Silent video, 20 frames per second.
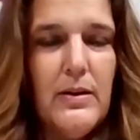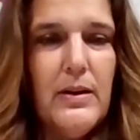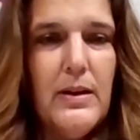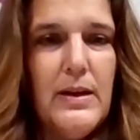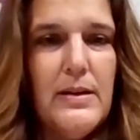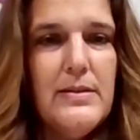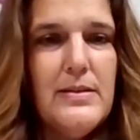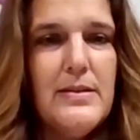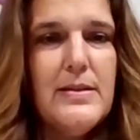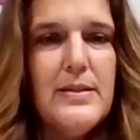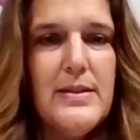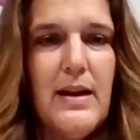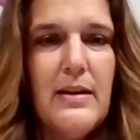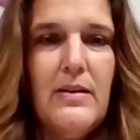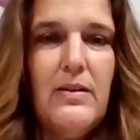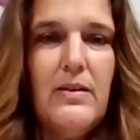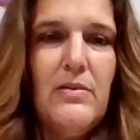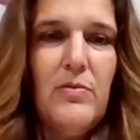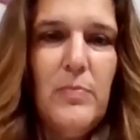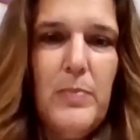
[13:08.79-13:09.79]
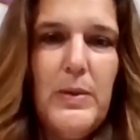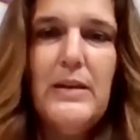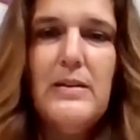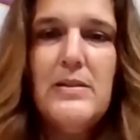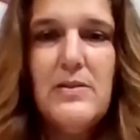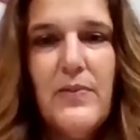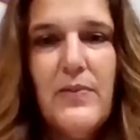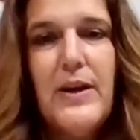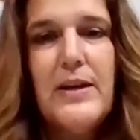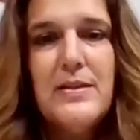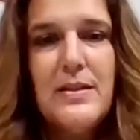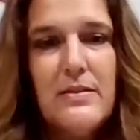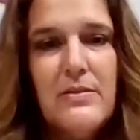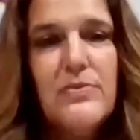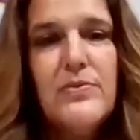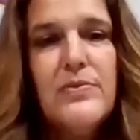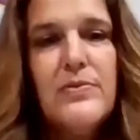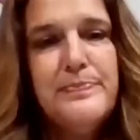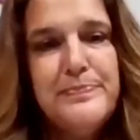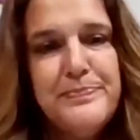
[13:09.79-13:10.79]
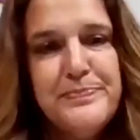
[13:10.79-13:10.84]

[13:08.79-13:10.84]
instead of being divisive.